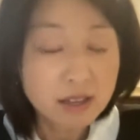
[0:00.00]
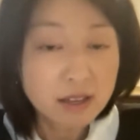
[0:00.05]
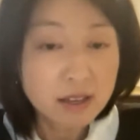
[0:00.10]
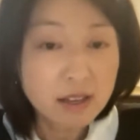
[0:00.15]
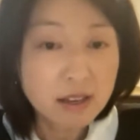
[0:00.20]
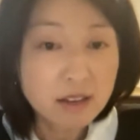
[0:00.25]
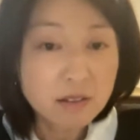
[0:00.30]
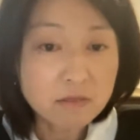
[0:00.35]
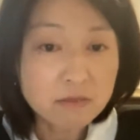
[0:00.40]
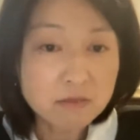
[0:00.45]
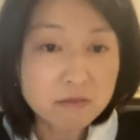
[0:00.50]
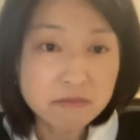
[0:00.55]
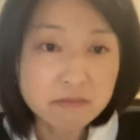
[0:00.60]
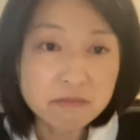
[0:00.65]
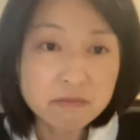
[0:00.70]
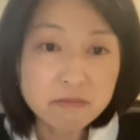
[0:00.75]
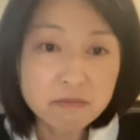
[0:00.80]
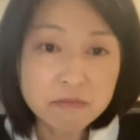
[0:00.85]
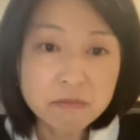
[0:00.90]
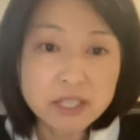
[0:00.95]
uh,
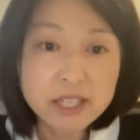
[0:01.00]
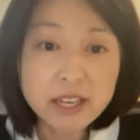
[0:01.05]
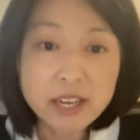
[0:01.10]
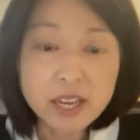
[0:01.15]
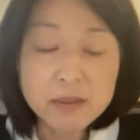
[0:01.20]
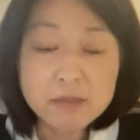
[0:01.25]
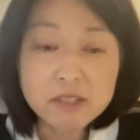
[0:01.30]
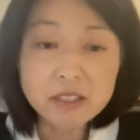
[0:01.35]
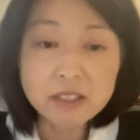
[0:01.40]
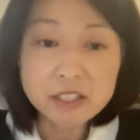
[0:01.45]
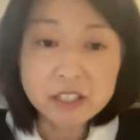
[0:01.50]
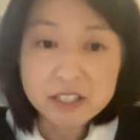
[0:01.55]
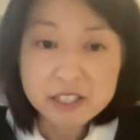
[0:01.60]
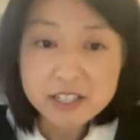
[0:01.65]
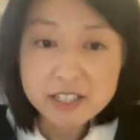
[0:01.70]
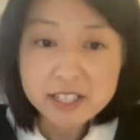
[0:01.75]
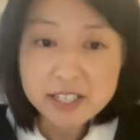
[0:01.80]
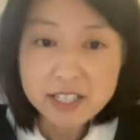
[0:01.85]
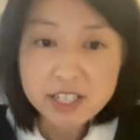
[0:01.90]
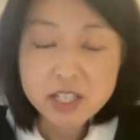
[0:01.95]
became the
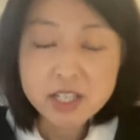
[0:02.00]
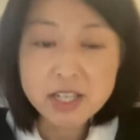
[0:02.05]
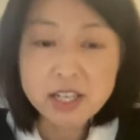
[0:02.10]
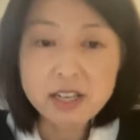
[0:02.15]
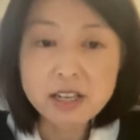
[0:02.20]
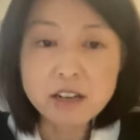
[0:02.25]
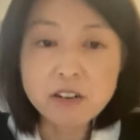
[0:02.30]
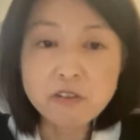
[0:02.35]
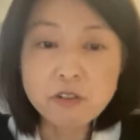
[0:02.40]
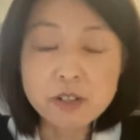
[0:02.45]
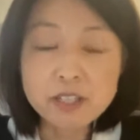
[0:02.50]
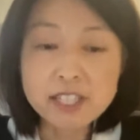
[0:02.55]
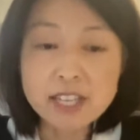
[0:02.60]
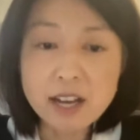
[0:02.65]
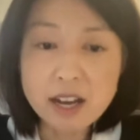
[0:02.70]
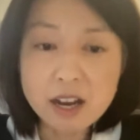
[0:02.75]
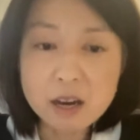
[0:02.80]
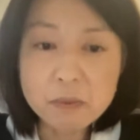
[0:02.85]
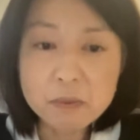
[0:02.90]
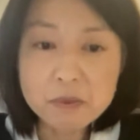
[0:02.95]
lyricist uh, for the
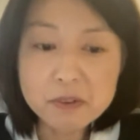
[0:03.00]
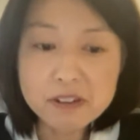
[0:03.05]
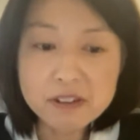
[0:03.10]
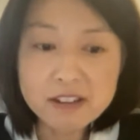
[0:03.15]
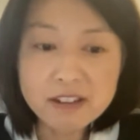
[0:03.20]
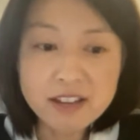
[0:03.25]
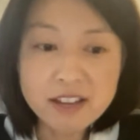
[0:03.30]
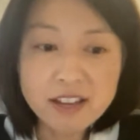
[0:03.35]
opera.